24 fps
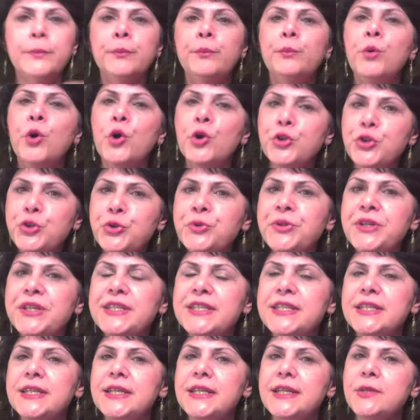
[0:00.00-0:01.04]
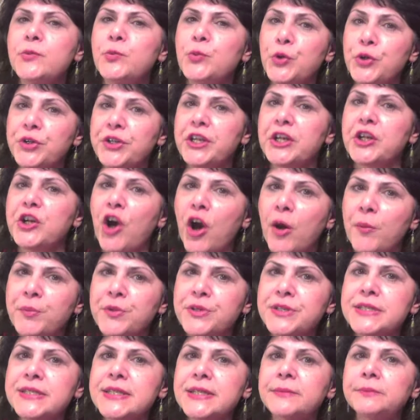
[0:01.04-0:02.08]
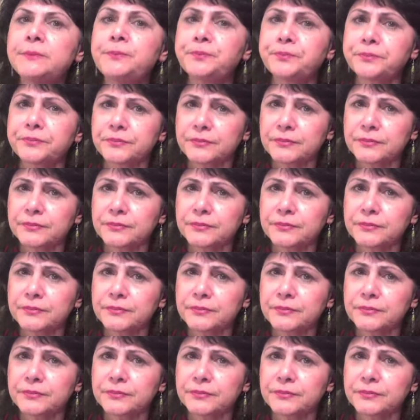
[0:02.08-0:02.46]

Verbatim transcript: more unity in worker communism,